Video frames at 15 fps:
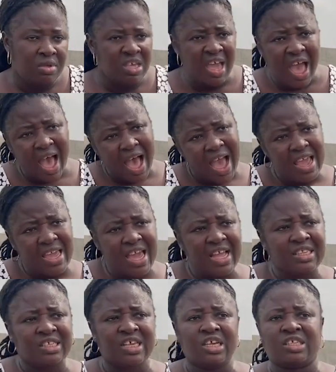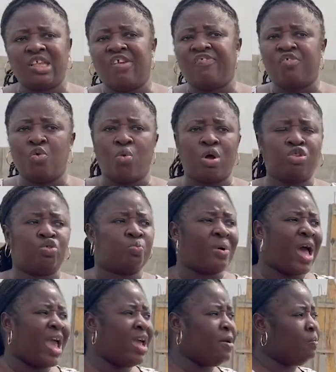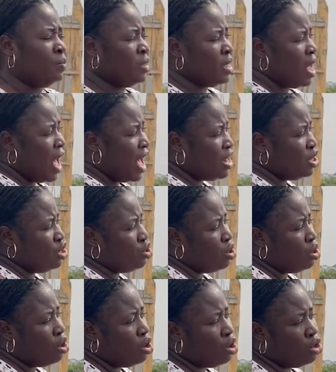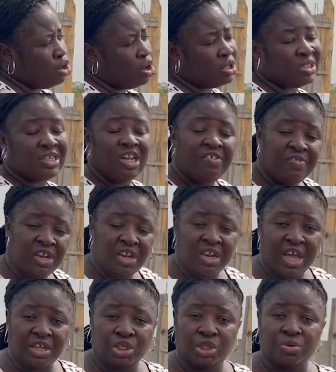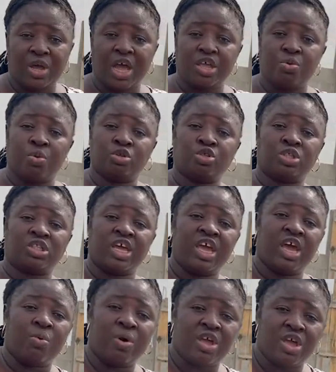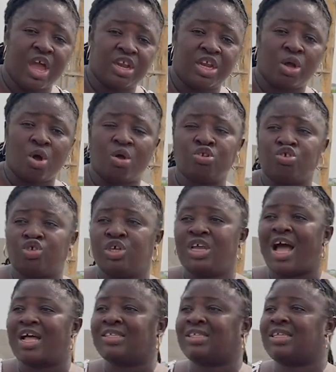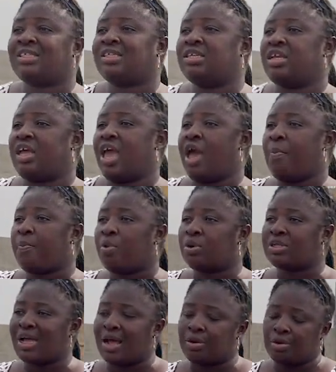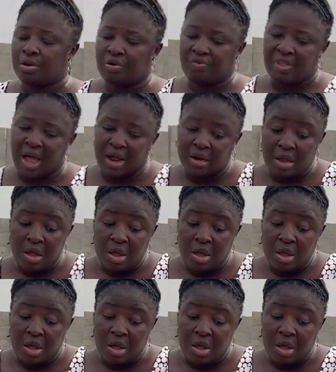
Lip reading: Yeah, I get it. If you want to buy and you're not living in Nigeria, you want to stay here when you're in the country, accessing the airport and all of that.